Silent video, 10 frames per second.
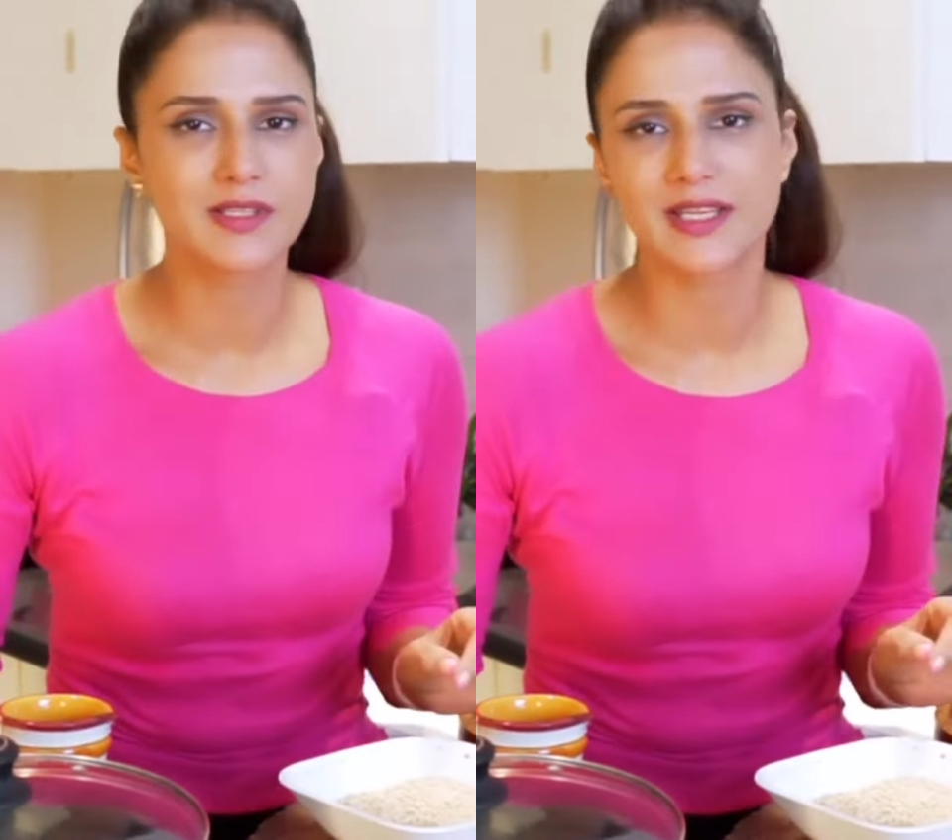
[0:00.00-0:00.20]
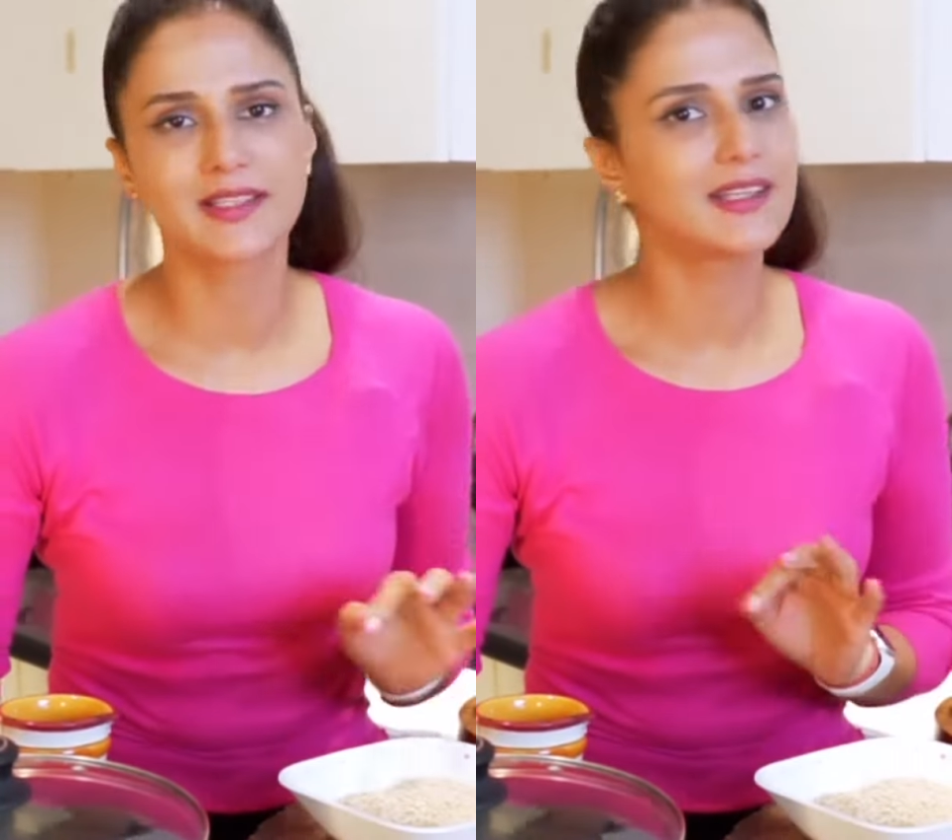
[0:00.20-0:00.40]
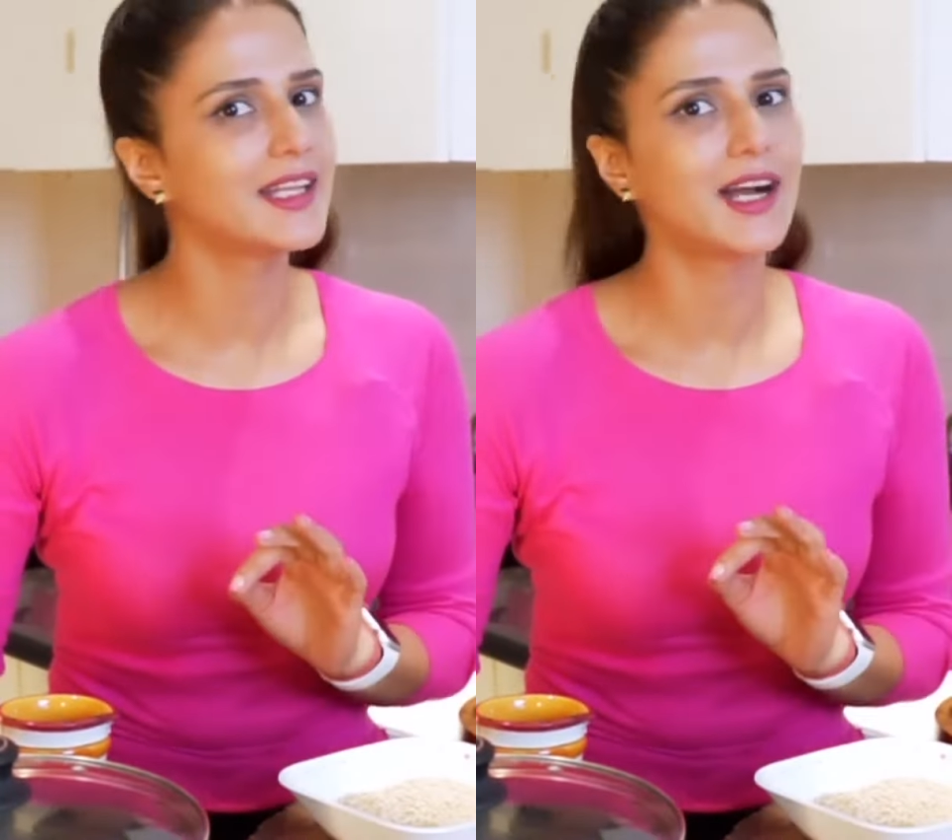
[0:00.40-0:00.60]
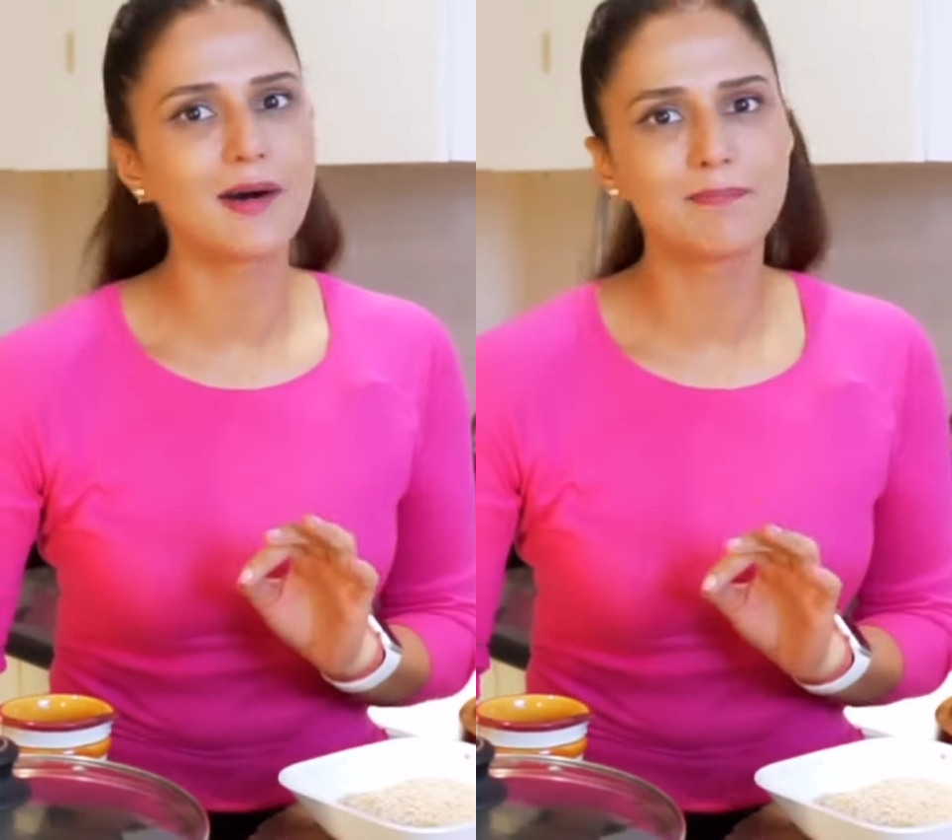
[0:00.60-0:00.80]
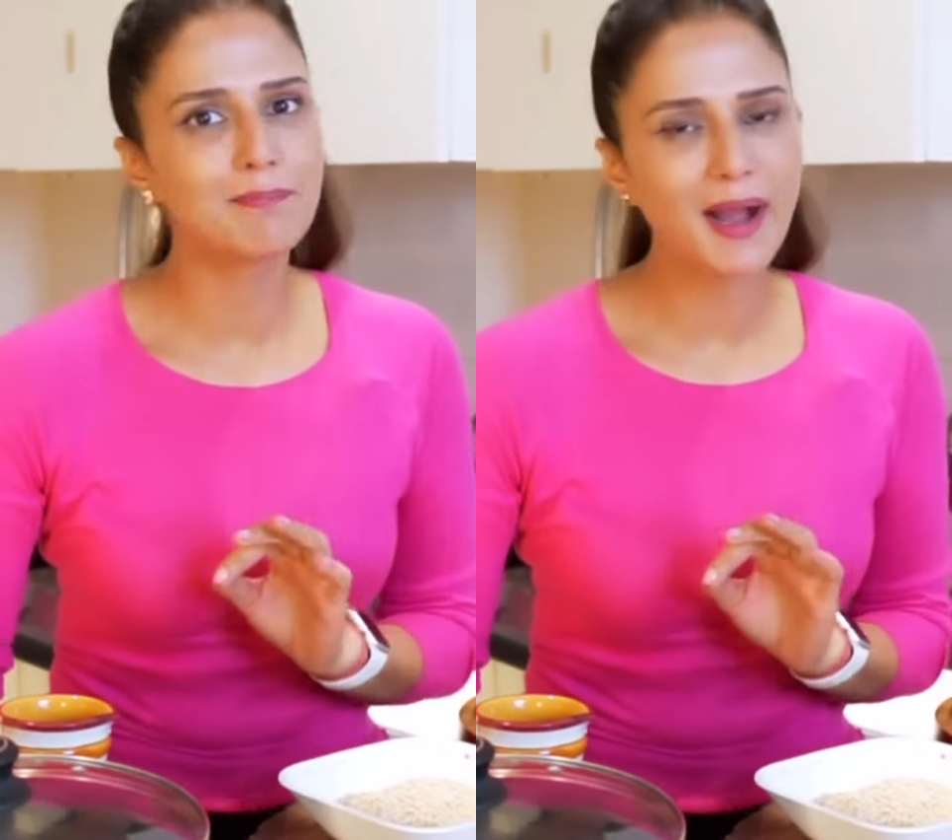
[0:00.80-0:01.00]
and they are
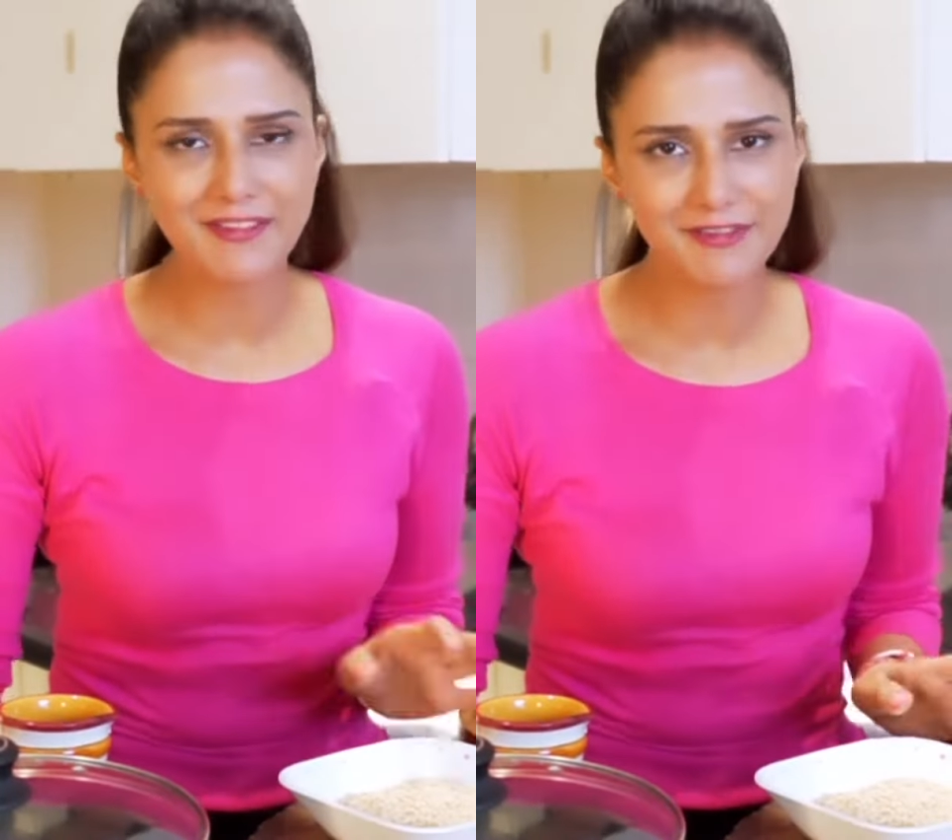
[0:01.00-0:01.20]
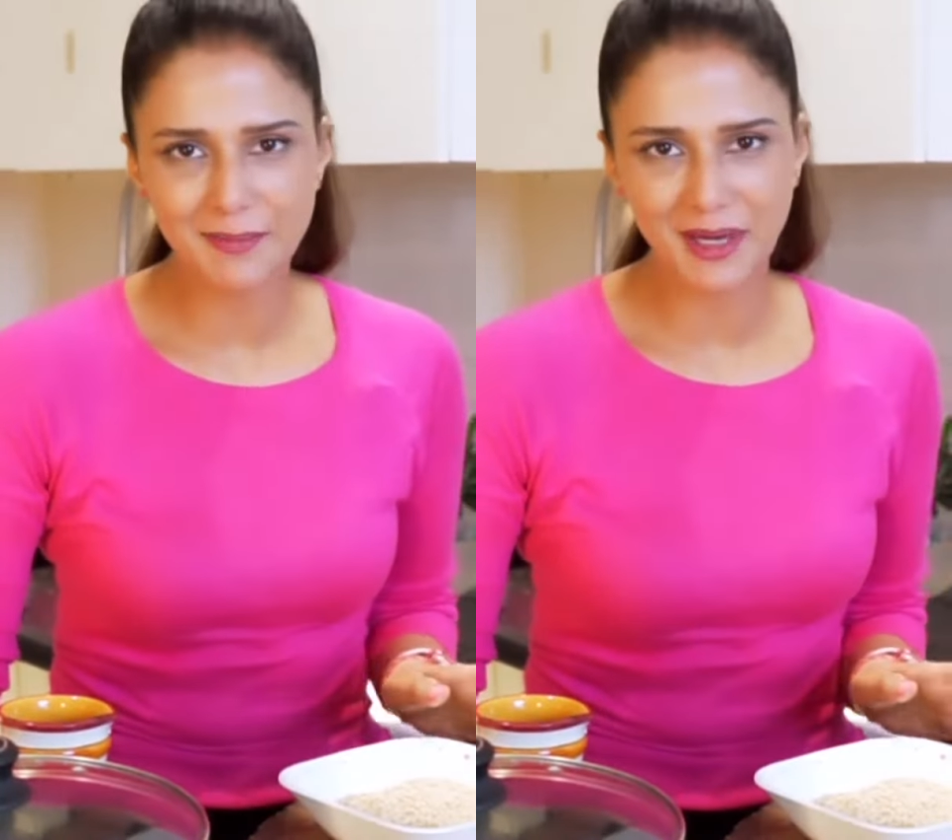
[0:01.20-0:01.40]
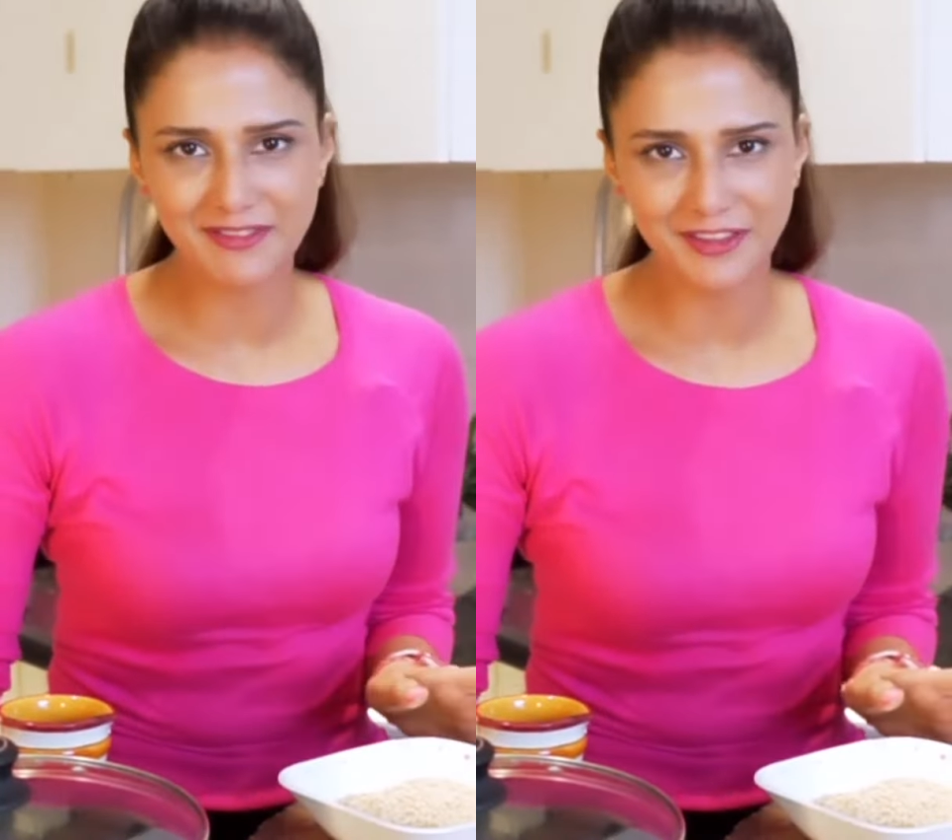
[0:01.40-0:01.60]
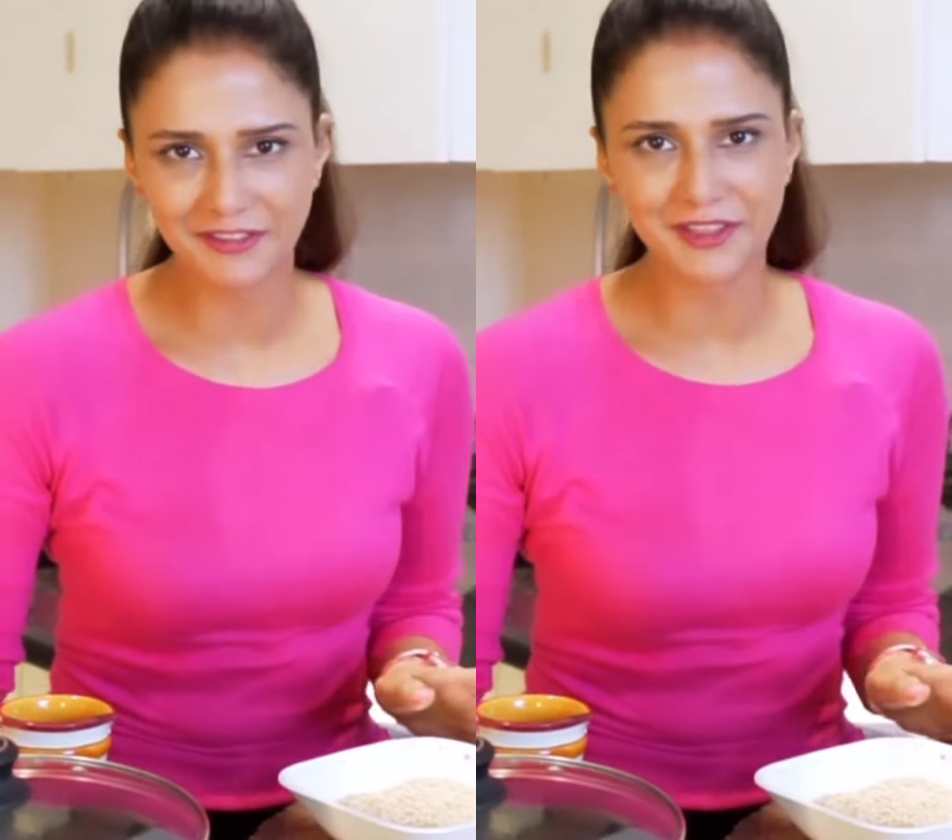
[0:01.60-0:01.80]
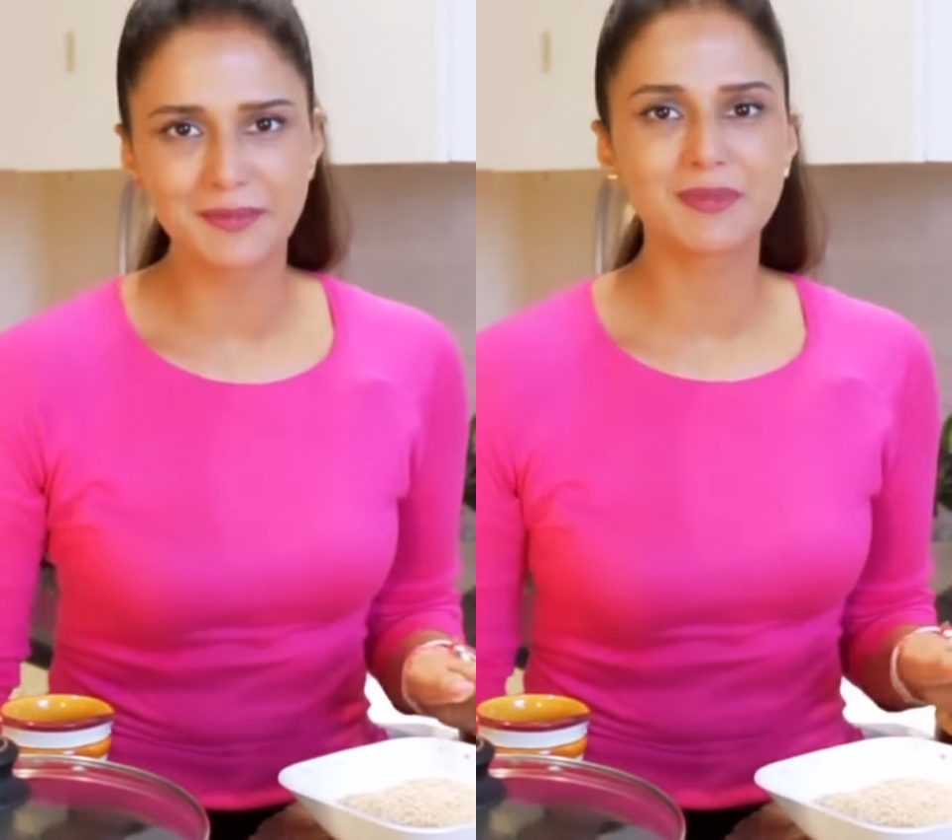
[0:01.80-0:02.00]
by far my favorite.